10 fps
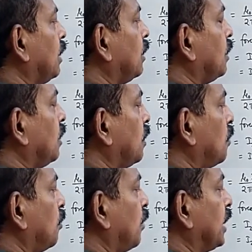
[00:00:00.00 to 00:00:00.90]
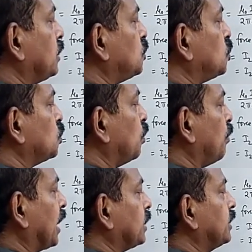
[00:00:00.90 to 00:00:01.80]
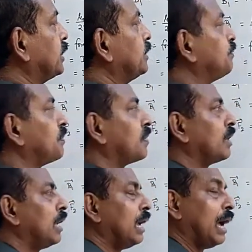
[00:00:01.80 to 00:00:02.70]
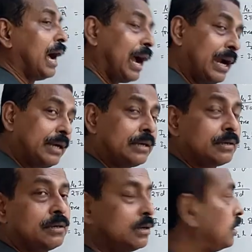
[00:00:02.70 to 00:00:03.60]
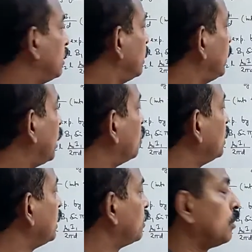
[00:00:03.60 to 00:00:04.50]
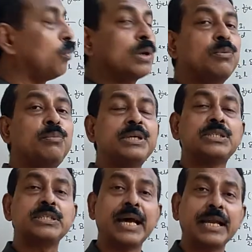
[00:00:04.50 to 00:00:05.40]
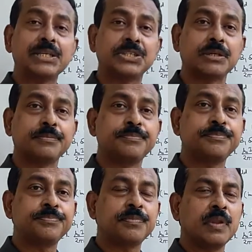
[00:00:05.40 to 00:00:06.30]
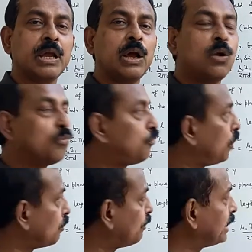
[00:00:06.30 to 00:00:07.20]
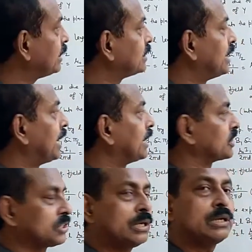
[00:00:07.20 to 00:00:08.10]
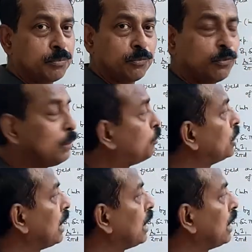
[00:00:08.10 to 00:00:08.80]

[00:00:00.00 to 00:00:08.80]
by 2 pi d. And now what will be its direction? For finding direction, we'll put our